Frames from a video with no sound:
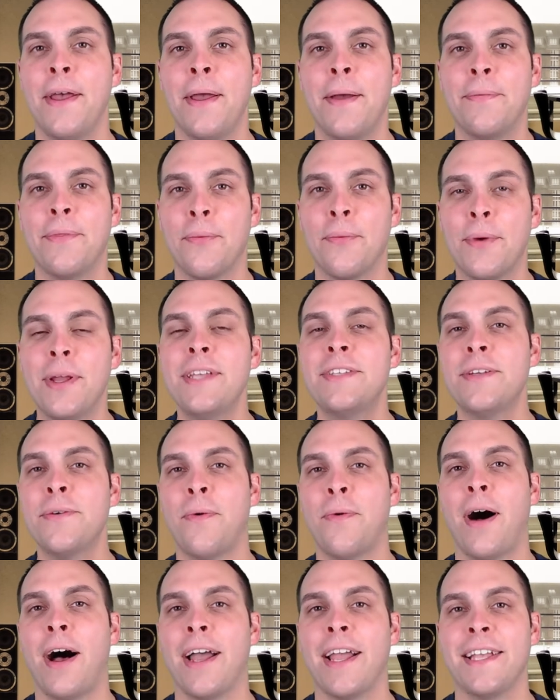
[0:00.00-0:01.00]
and the reason
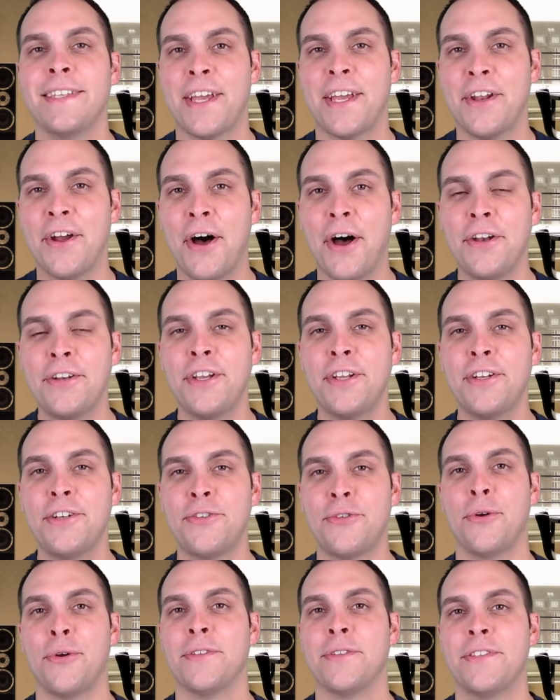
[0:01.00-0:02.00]
why is that
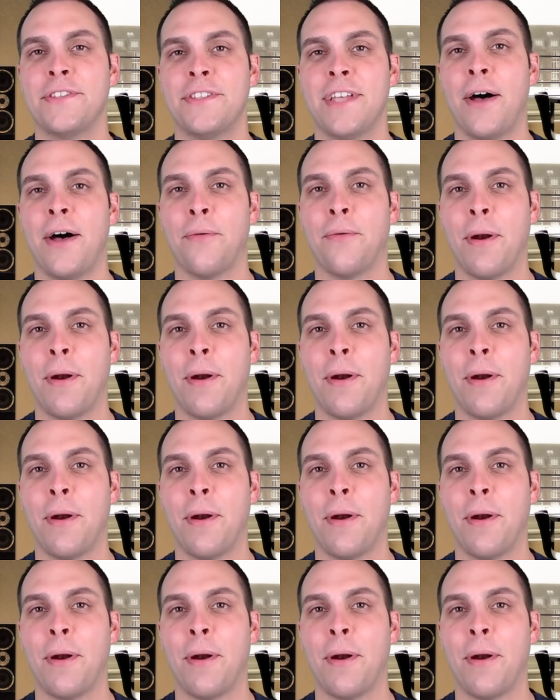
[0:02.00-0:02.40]
uncontrolled cell